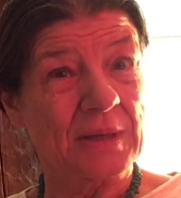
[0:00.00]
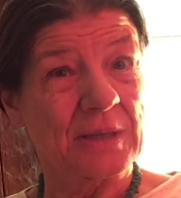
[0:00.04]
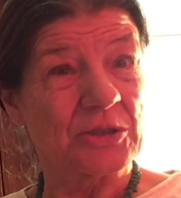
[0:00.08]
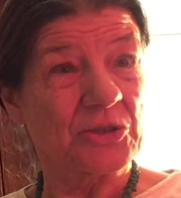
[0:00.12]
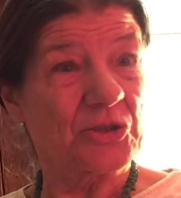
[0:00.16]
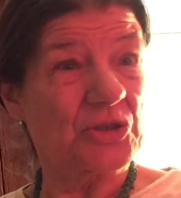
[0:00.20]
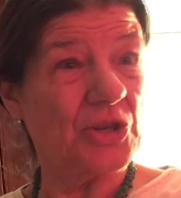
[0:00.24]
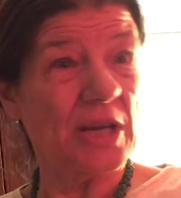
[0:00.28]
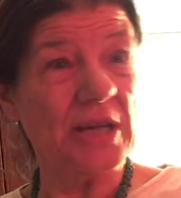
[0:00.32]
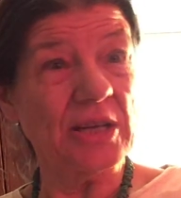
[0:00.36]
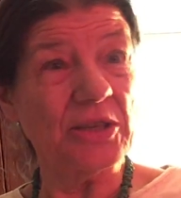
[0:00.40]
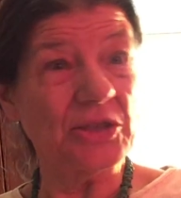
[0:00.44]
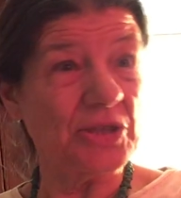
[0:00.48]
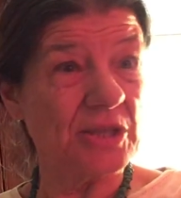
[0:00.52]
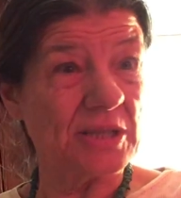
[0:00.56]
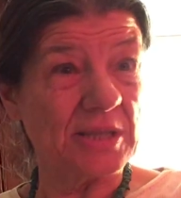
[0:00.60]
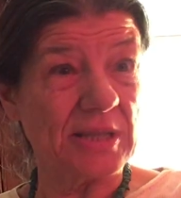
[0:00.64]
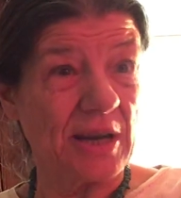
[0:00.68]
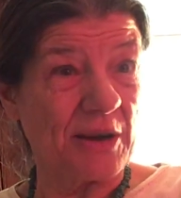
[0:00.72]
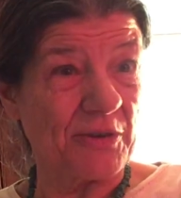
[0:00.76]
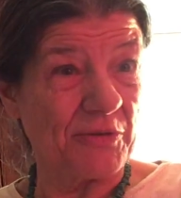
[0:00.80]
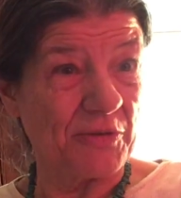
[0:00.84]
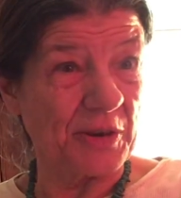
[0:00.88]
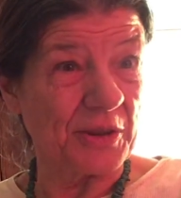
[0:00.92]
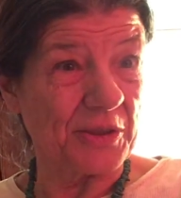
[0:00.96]
changes
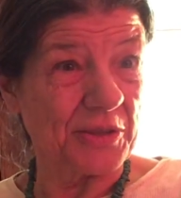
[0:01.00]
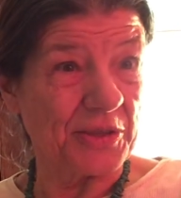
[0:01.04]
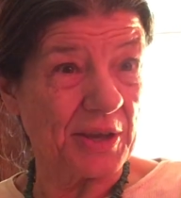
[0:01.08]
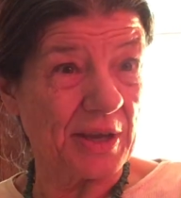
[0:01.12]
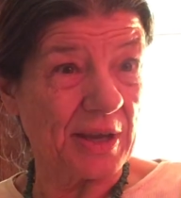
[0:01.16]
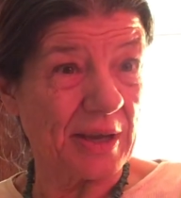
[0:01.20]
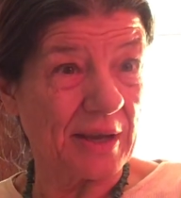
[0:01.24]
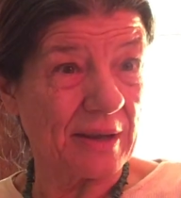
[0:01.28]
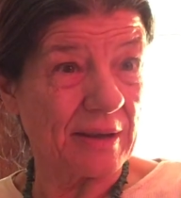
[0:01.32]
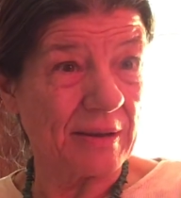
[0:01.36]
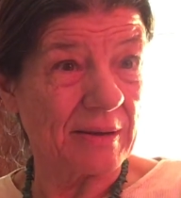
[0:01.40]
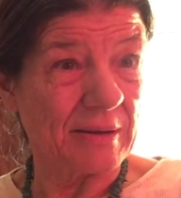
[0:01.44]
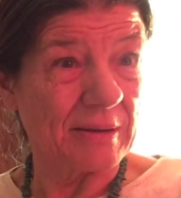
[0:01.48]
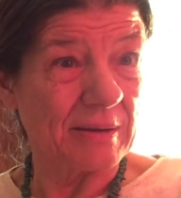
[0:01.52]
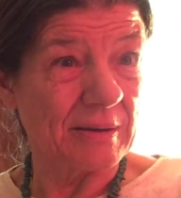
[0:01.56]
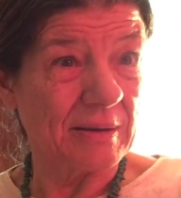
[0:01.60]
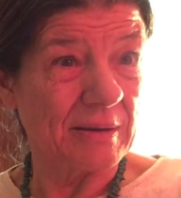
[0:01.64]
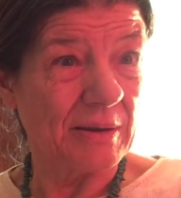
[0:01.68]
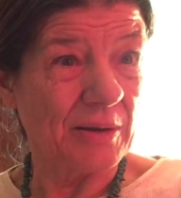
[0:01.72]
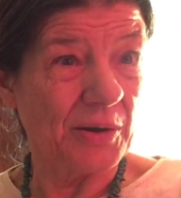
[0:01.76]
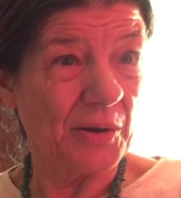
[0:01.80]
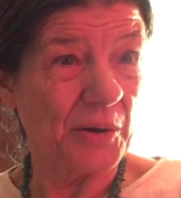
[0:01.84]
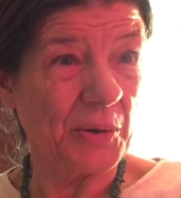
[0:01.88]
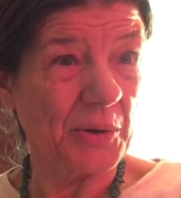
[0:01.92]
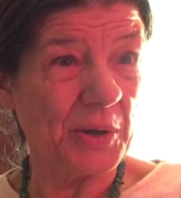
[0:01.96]
everything.
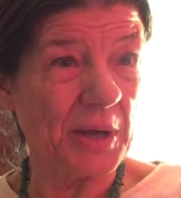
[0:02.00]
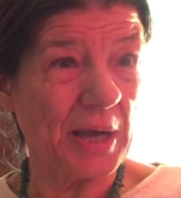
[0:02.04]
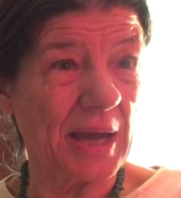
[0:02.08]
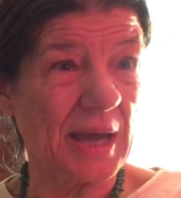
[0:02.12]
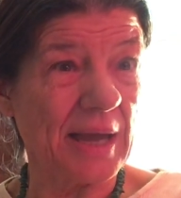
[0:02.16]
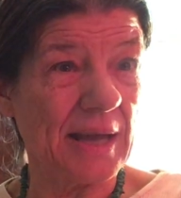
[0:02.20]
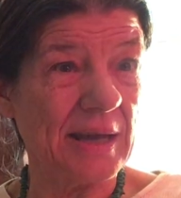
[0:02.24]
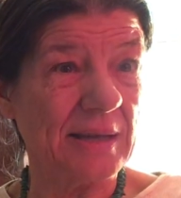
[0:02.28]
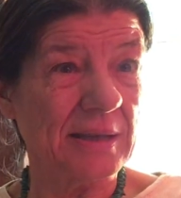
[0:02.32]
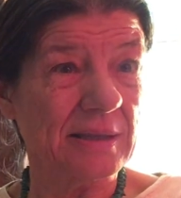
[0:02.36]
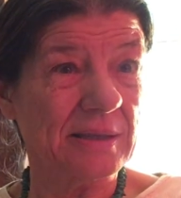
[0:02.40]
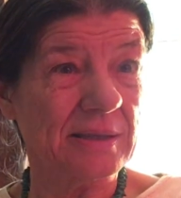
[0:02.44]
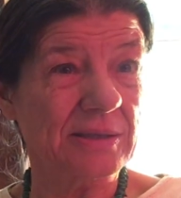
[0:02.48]
Okay?